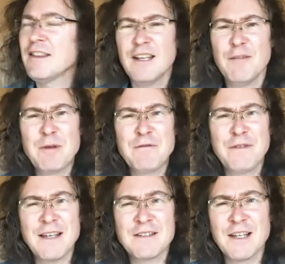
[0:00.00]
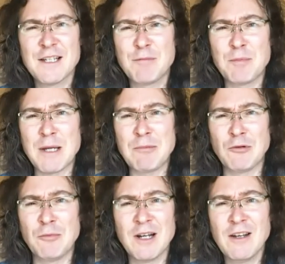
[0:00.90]
think I've been fascinated with people
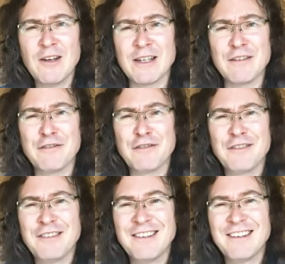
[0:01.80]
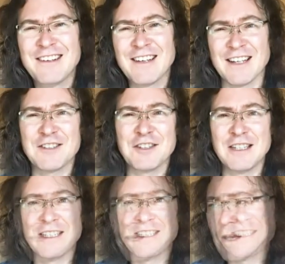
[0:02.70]
all my life,
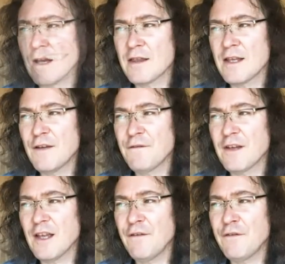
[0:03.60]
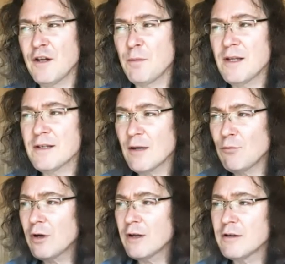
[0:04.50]
actually. I think if you'd have been
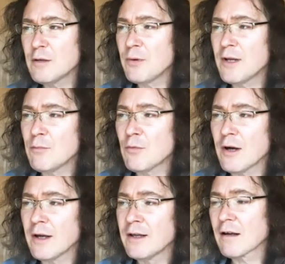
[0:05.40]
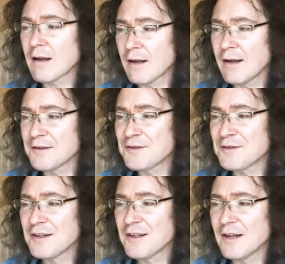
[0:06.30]
someone who'd have been in my class
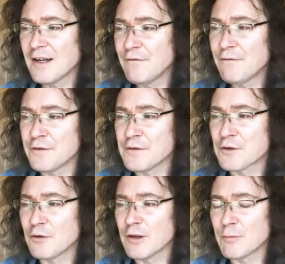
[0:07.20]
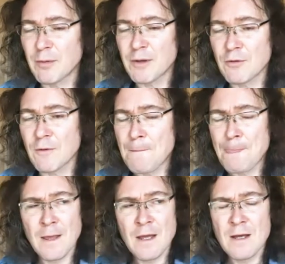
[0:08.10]
at infant school, you probably thought,
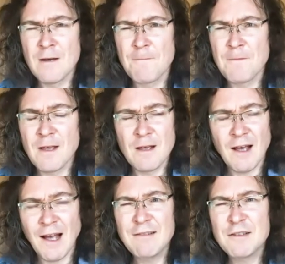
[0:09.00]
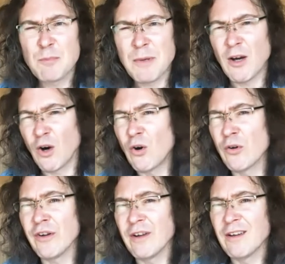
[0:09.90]
Al's a bit odd.